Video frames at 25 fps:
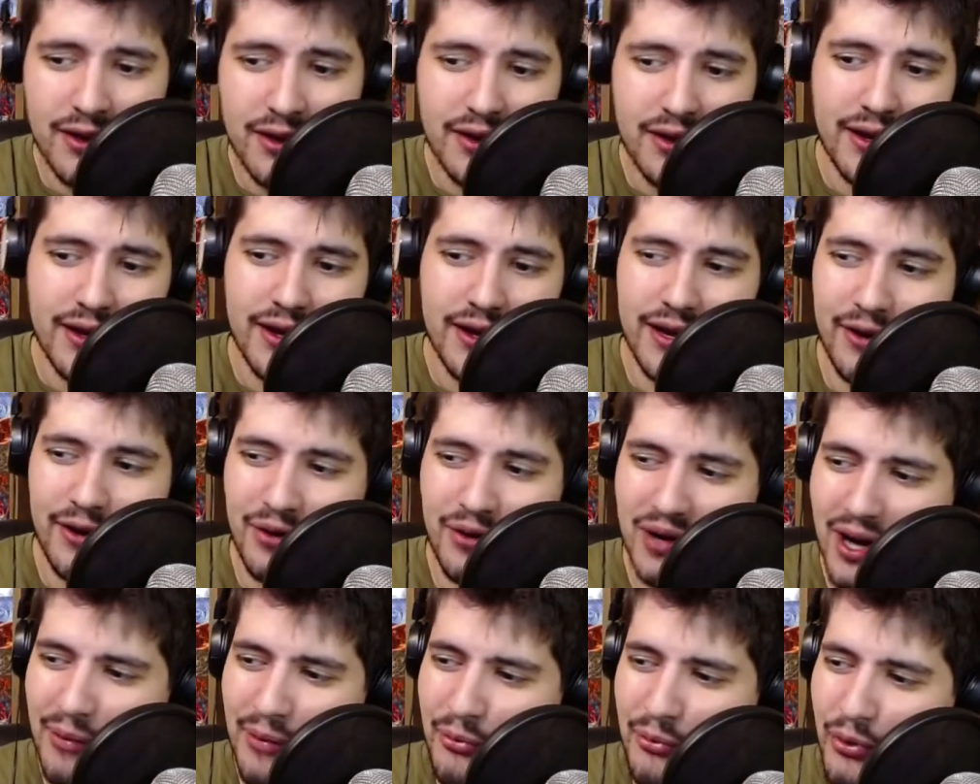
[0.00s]
Now
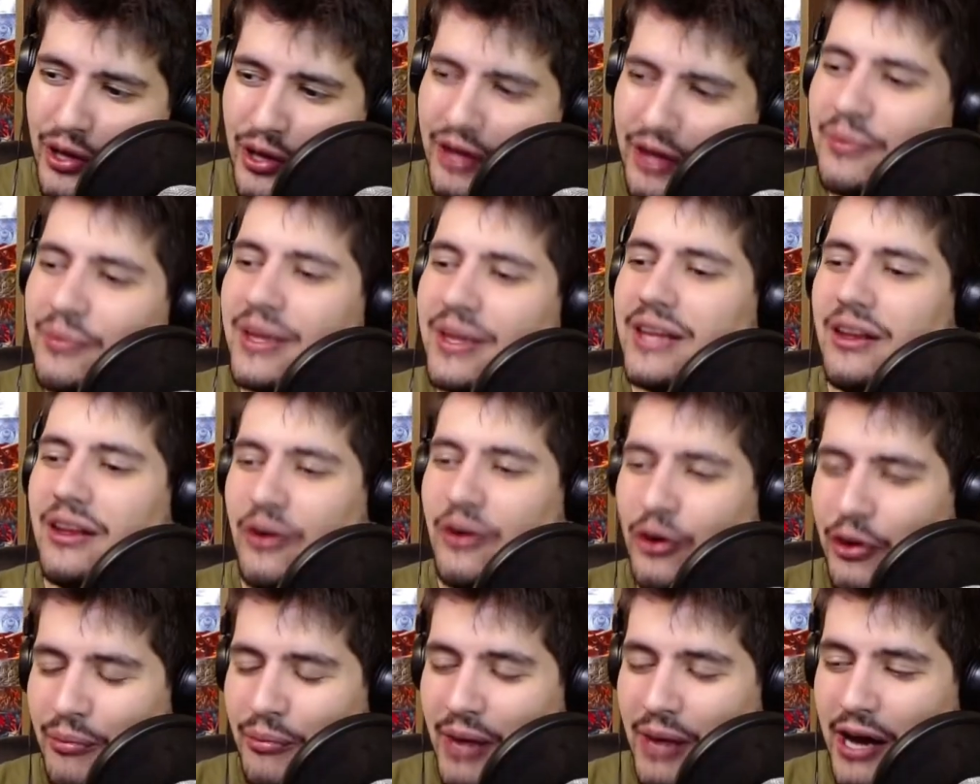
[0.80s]
come with me on
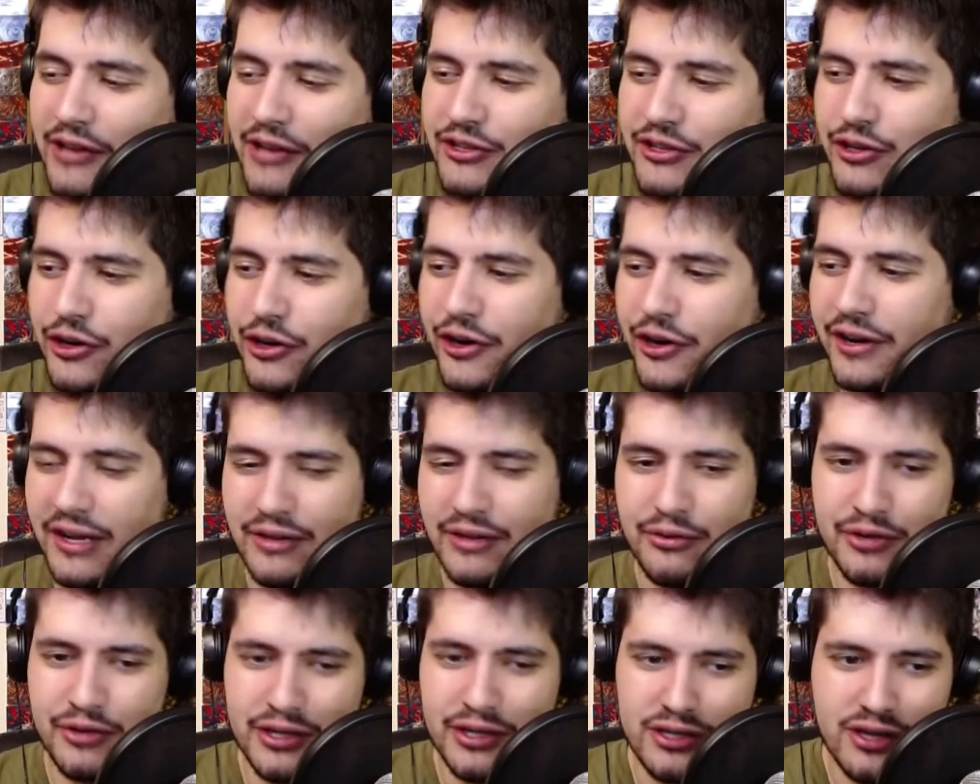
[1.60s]
my journey to
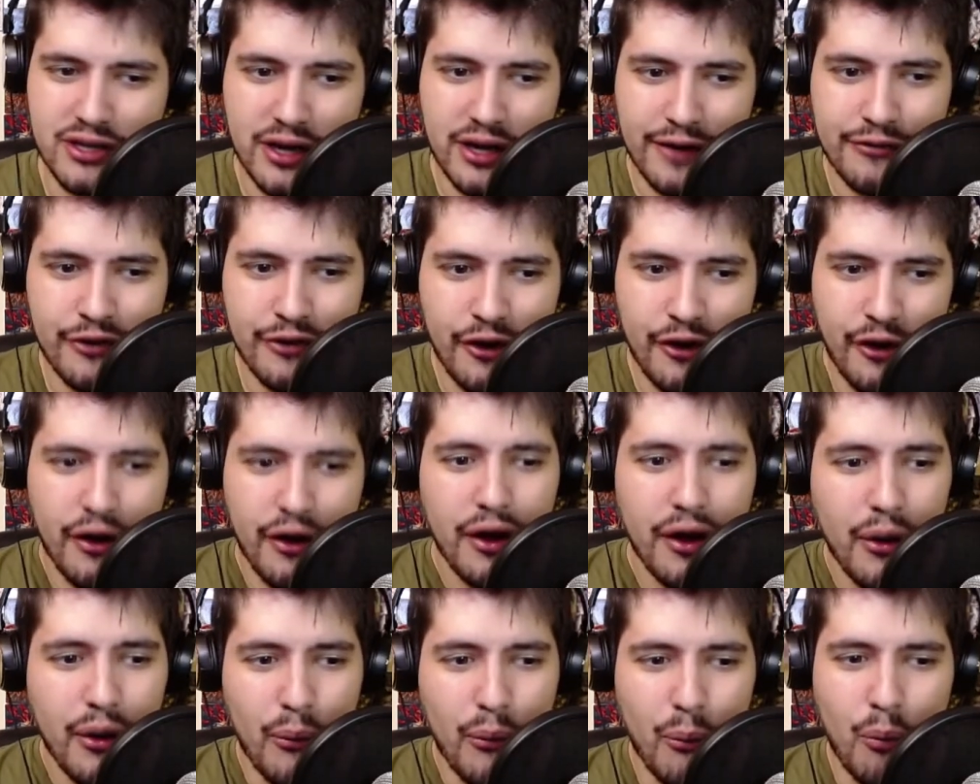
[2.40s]
discover
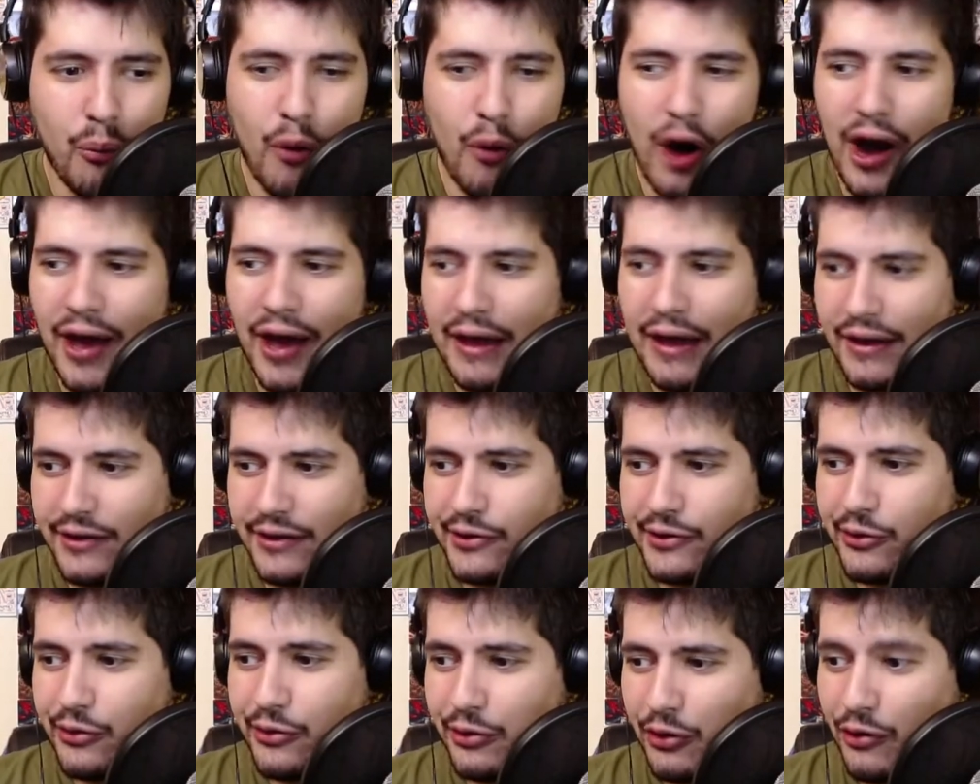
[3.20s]
why
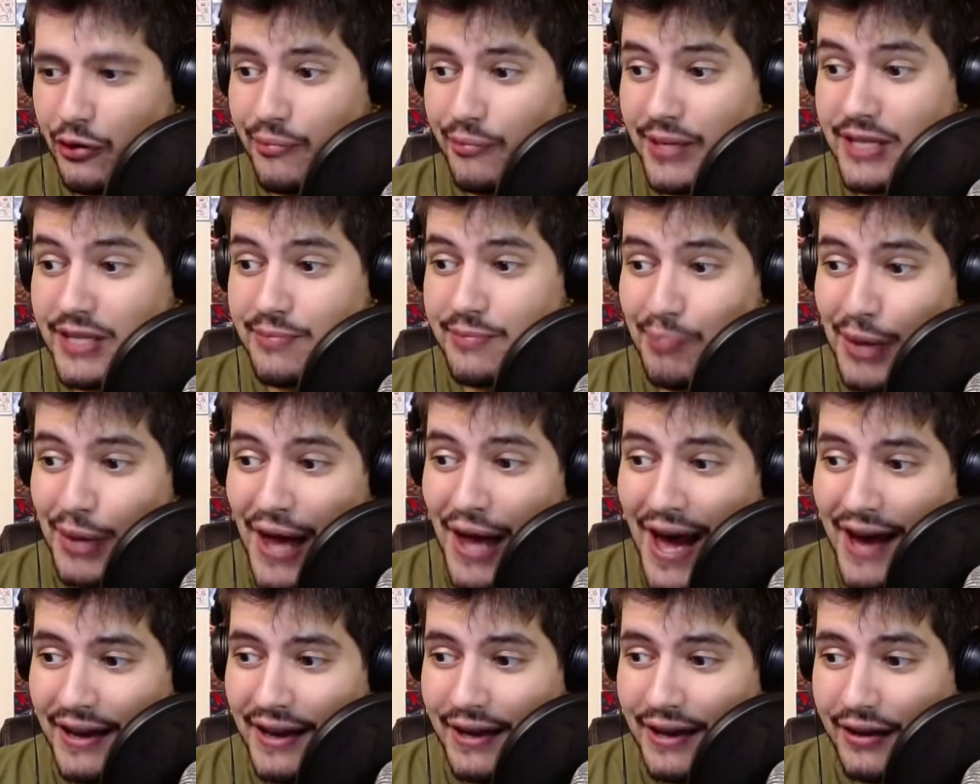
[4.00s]
YouTube is
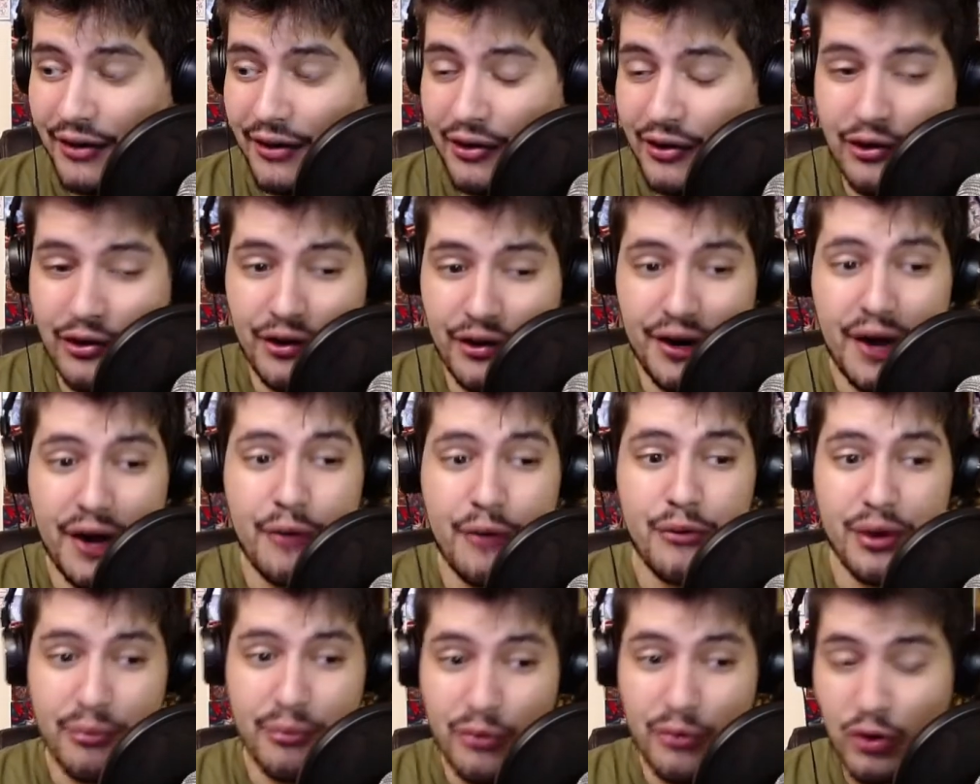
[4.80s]
planning on
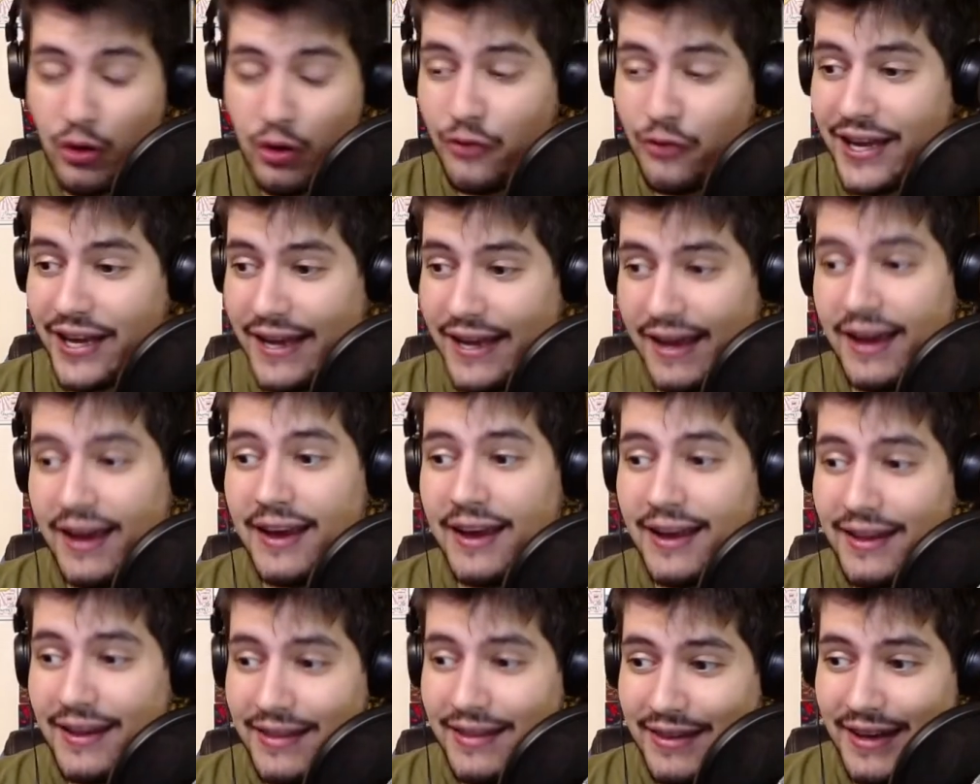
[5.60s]
removing
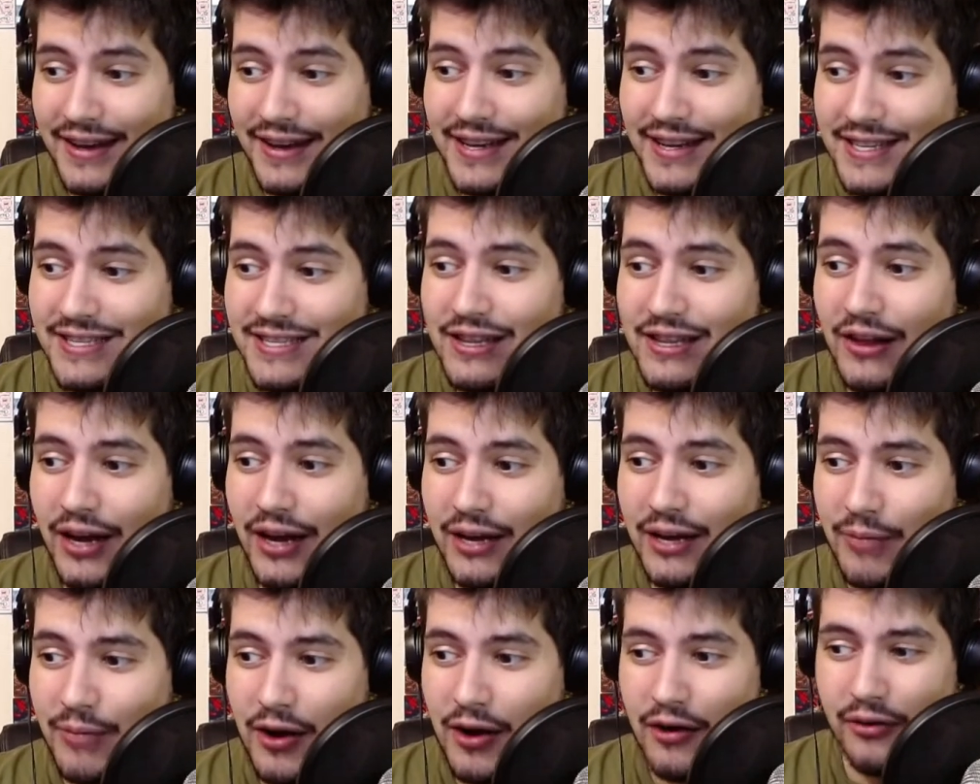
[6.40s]
the dislike
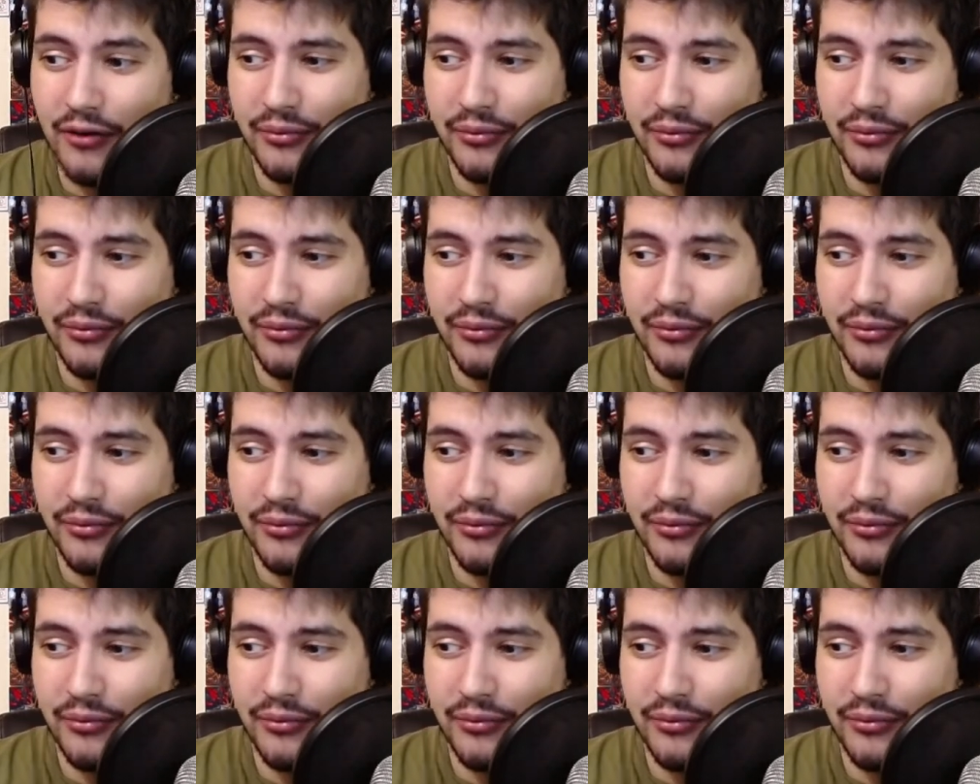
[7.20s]
button.